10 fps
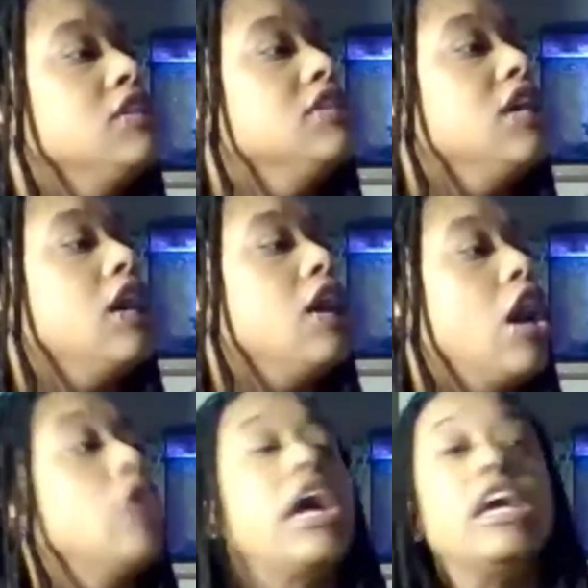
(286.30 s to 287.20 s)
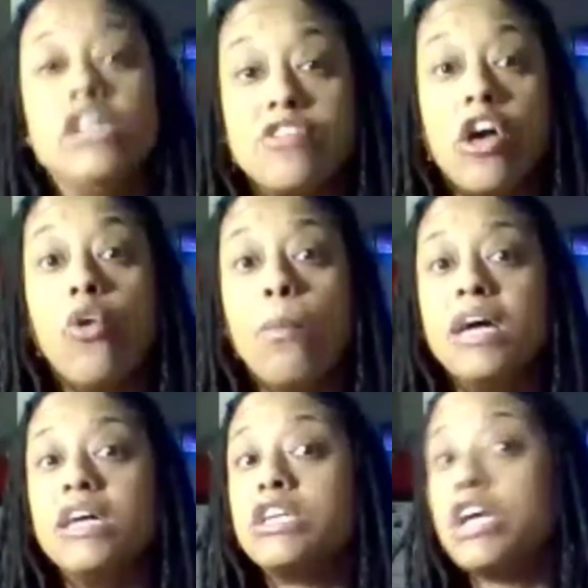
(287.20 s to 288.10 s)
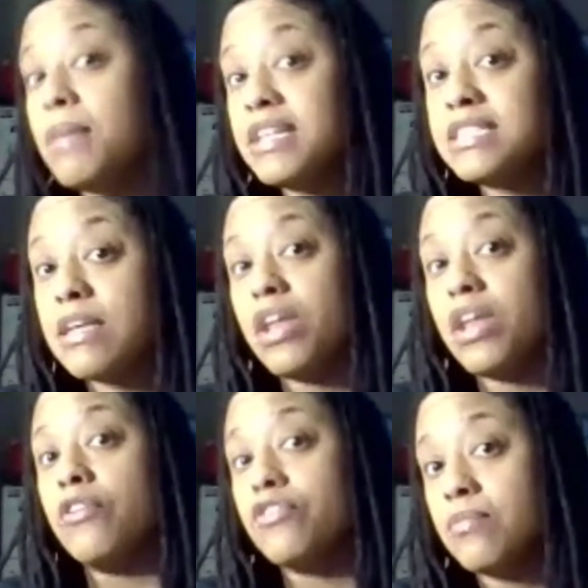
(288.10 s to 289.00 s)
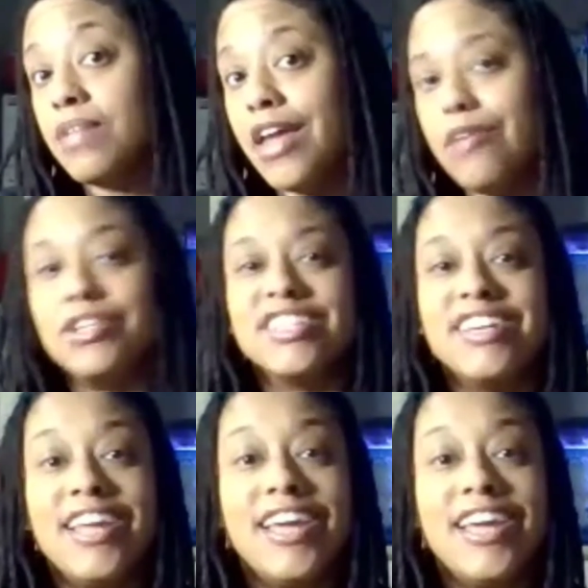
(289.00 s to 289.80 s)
yeah, okay, good, it's old mud. Could have been something else, glad it wasn't.